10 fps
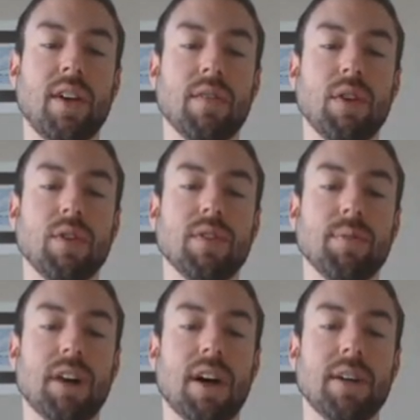giving you
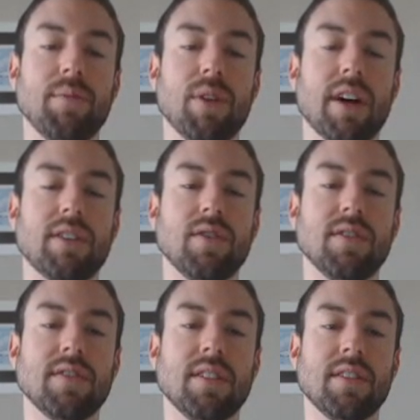some time to actually
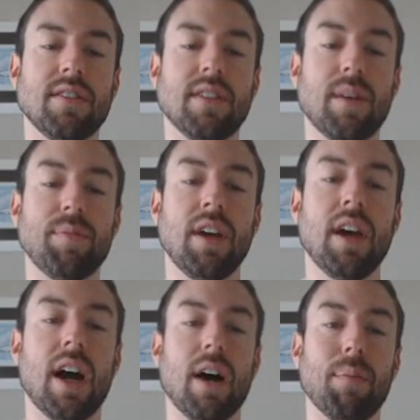just accept
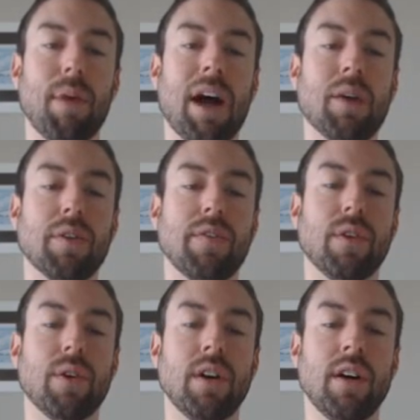how
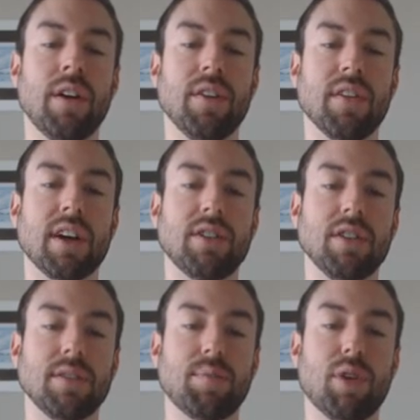powerful this actually is.